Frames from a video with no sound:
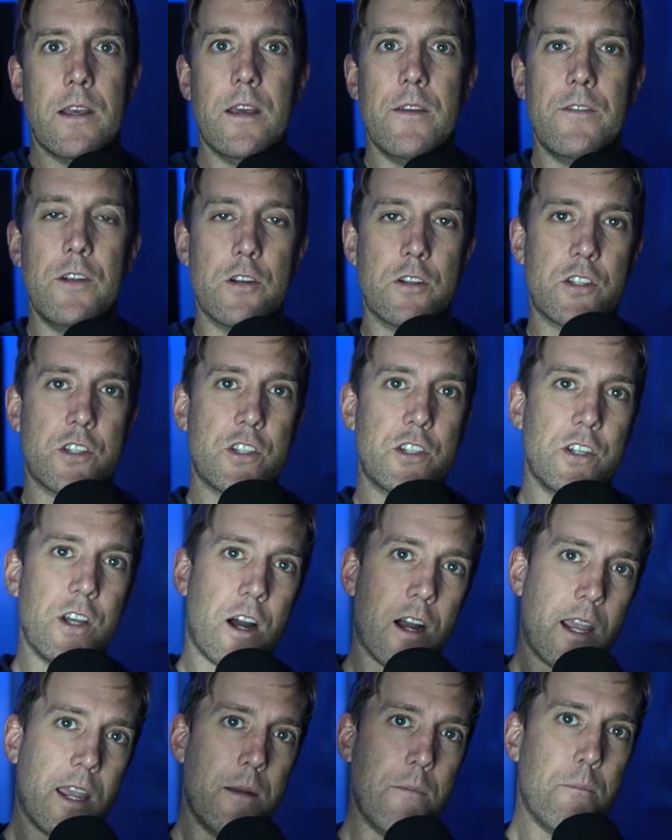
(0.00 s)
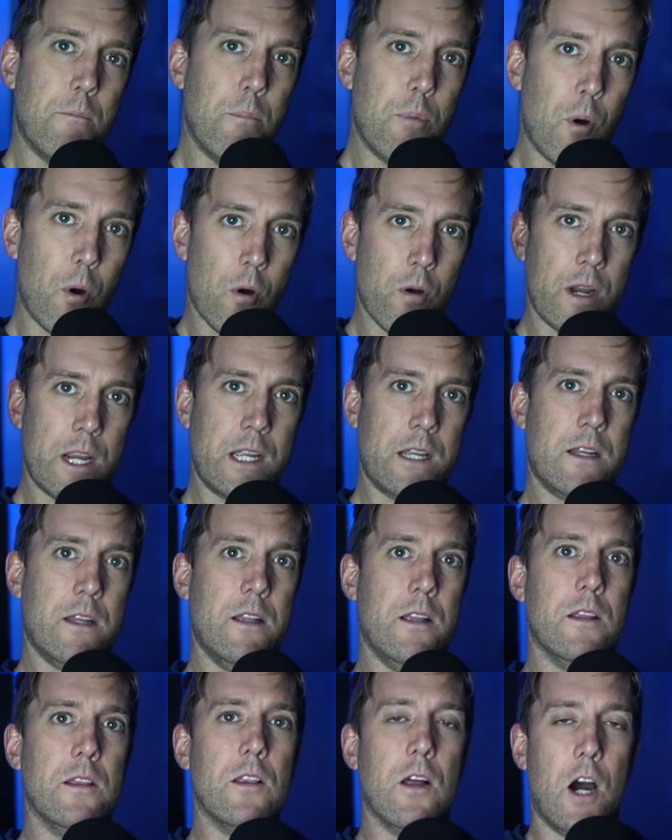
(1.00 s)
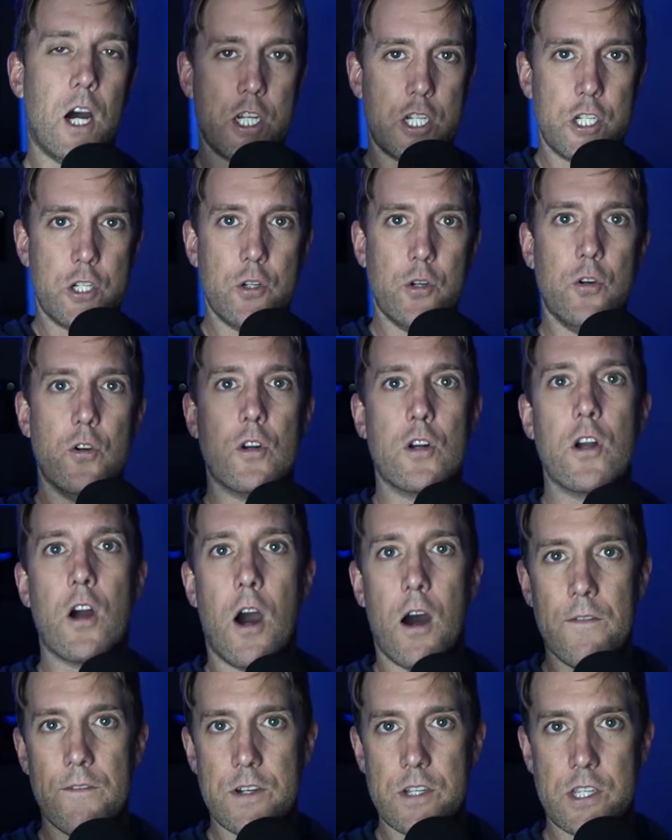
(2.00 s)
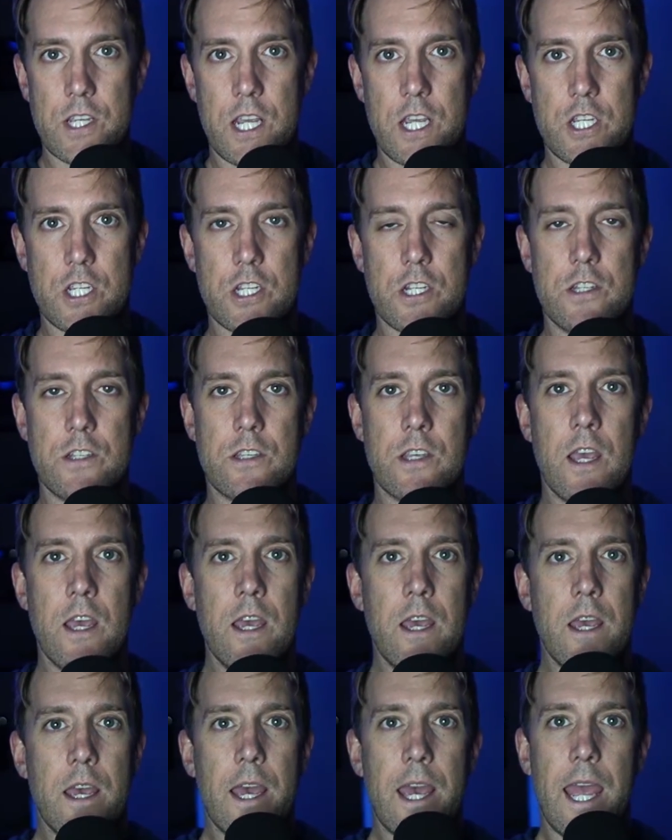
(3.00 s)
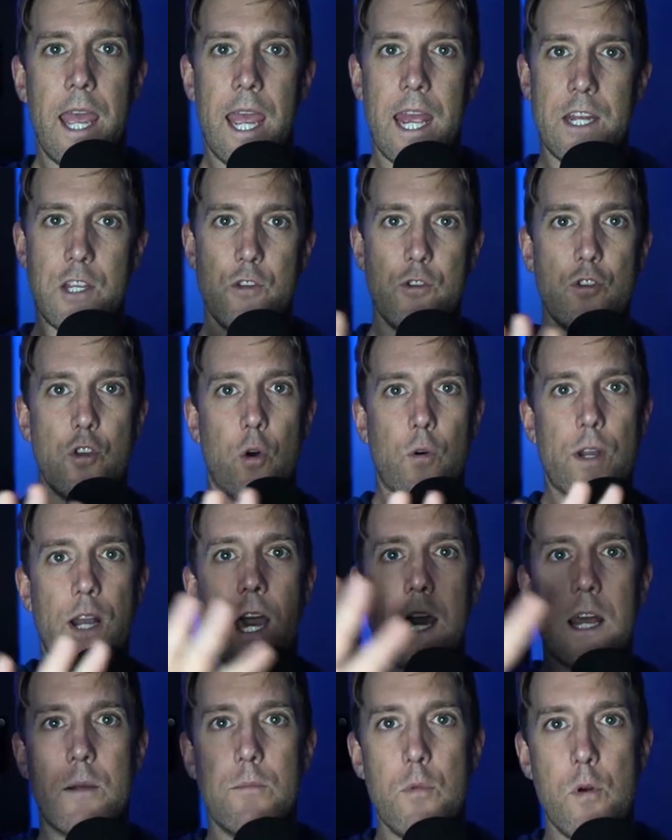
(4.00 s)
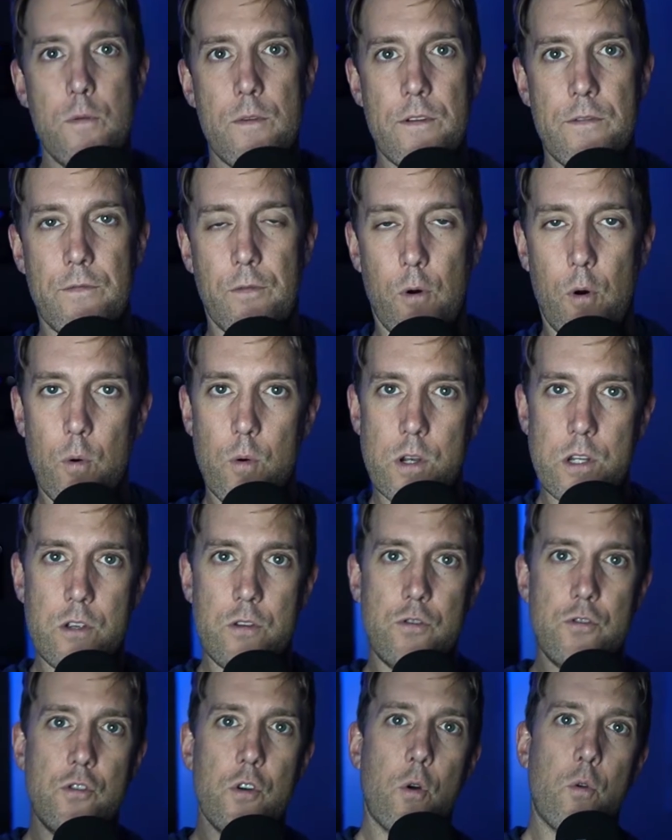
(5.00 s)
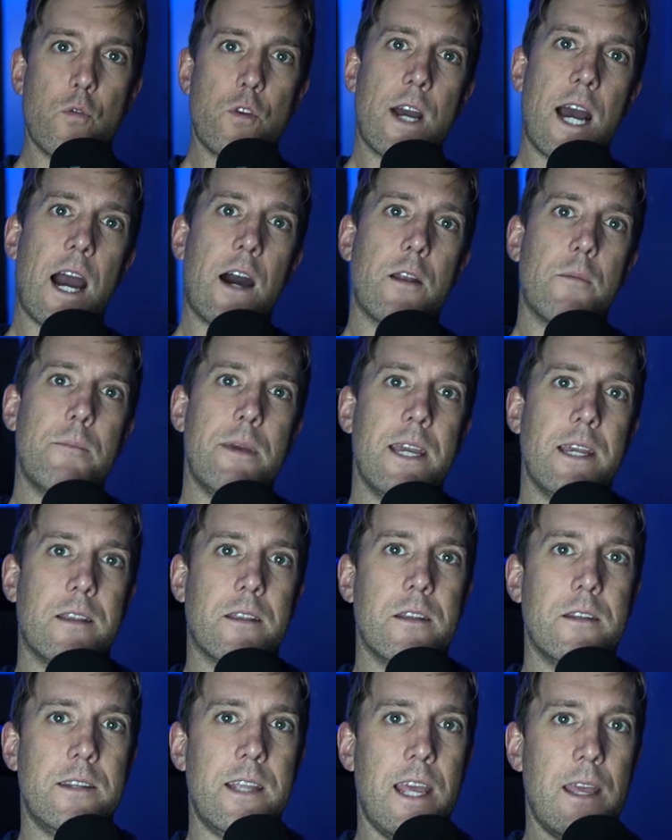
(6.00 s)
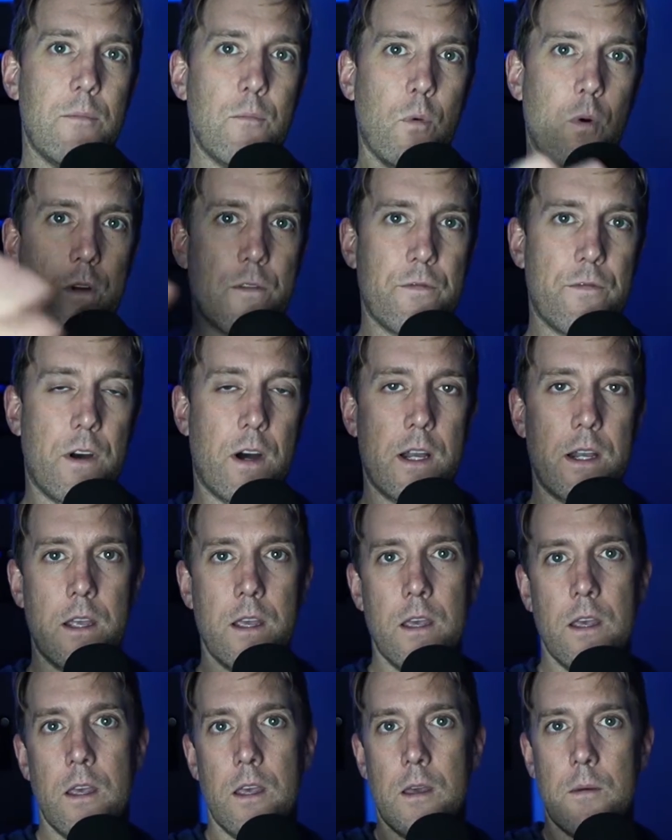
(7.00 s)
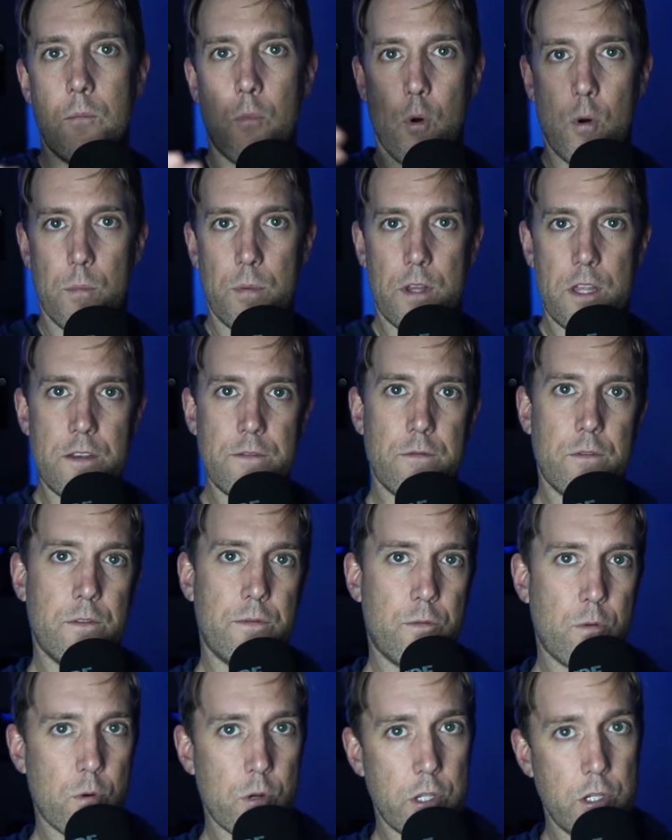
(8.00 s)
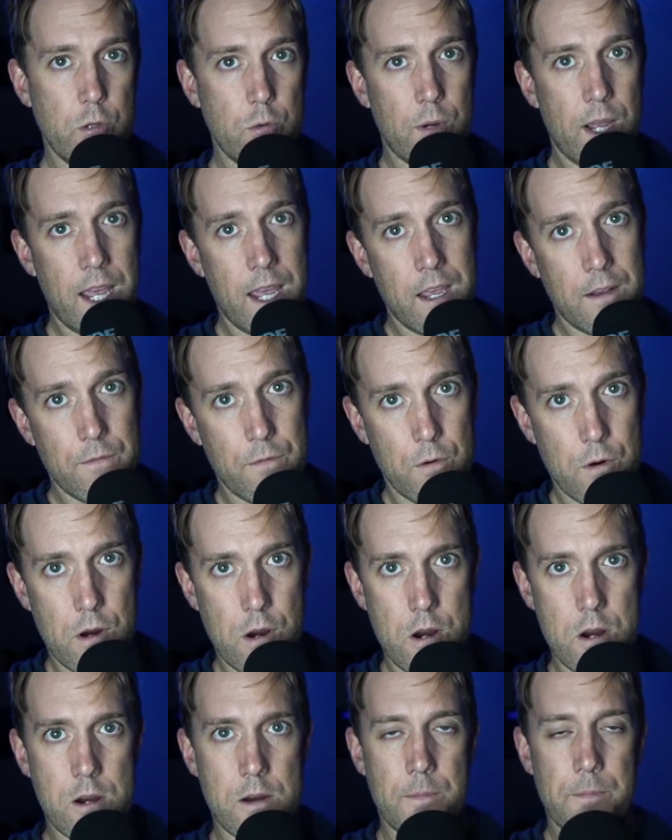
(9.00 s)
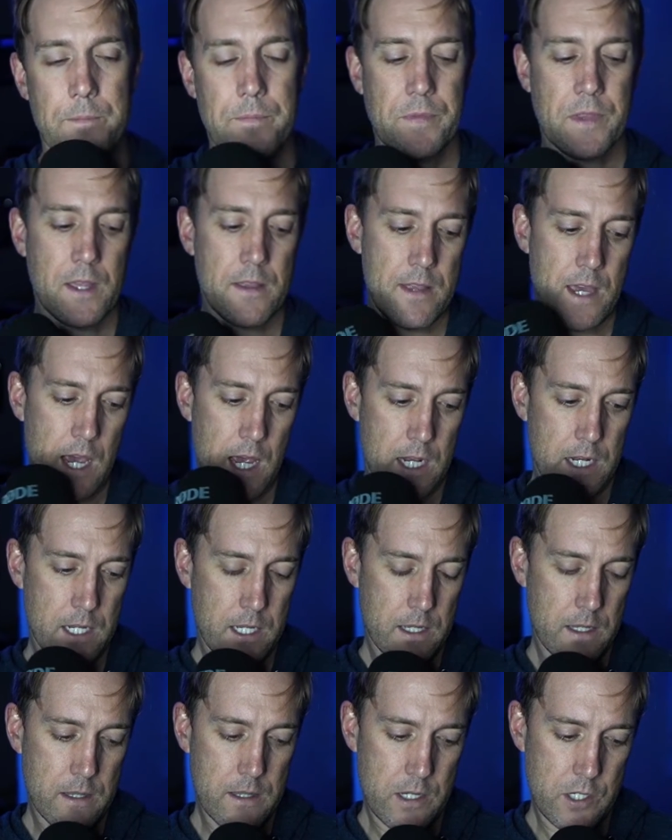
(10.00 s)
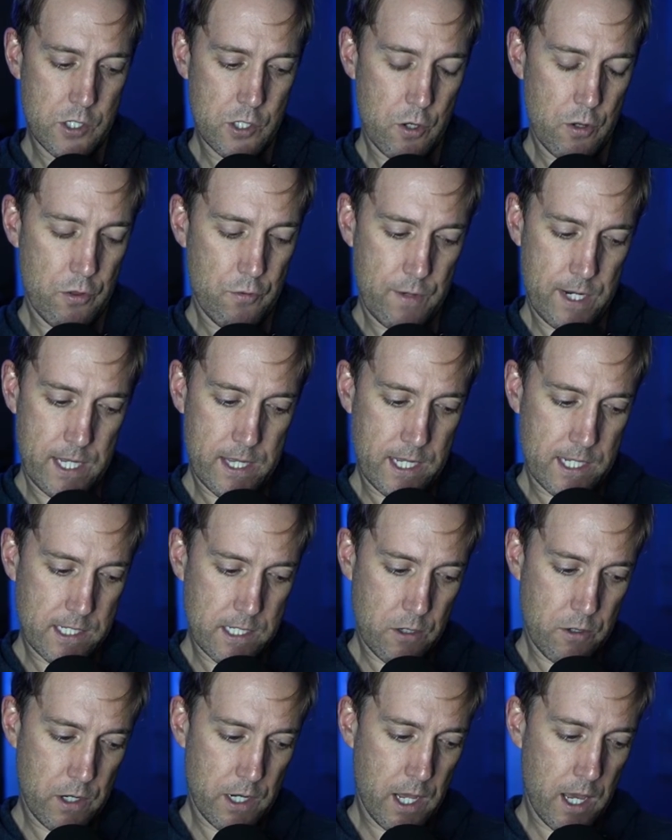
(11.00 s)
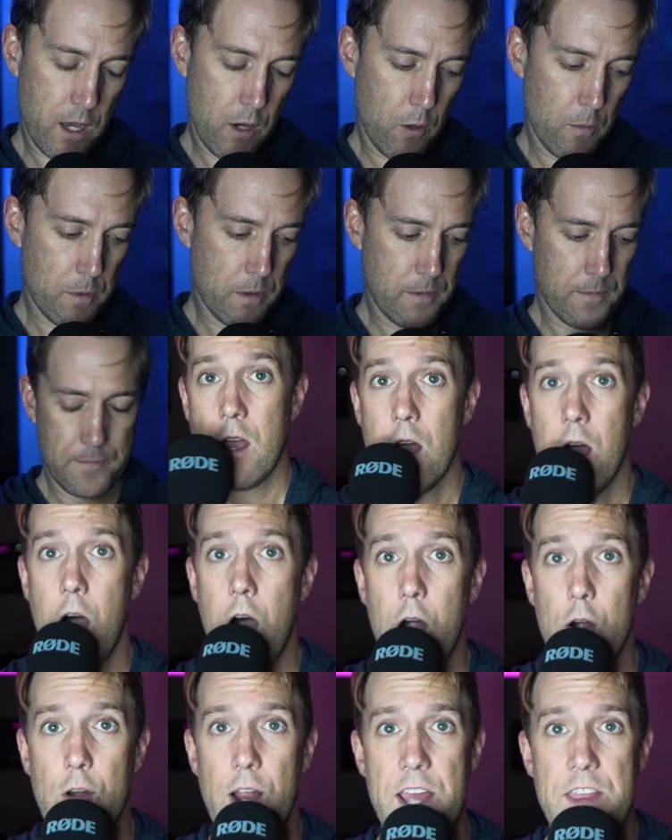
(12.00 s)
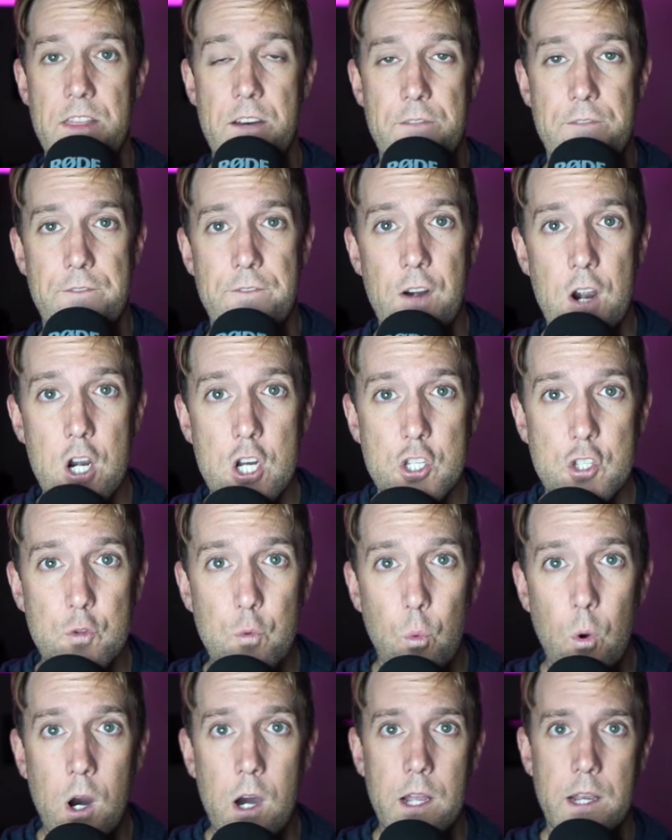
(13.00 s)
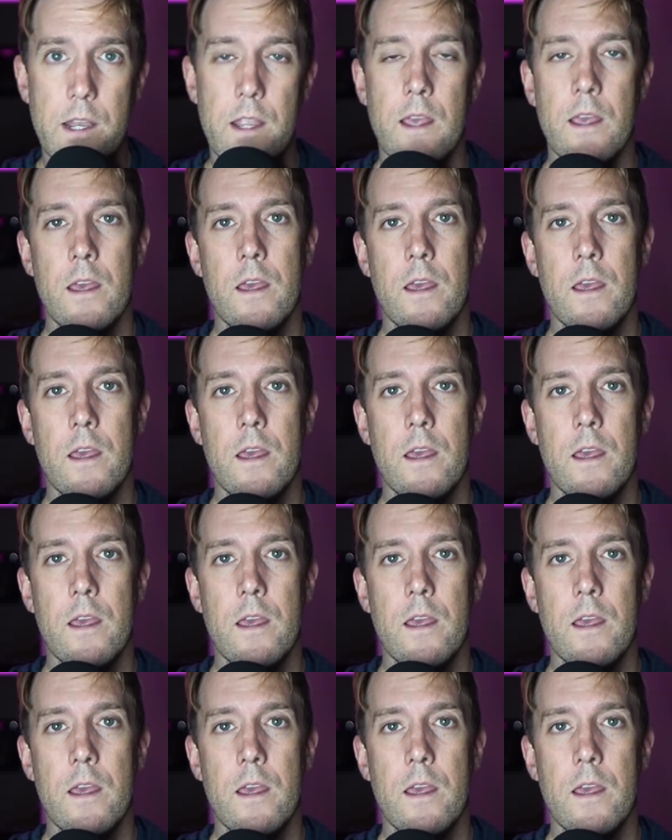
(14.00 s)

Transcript: If you're stuck in boring, logical conversations and you don't know how to move it forward, you don't know how to make the date more fun, more playful for you and for her, then these are 3 things that are going to help. All right, the first one.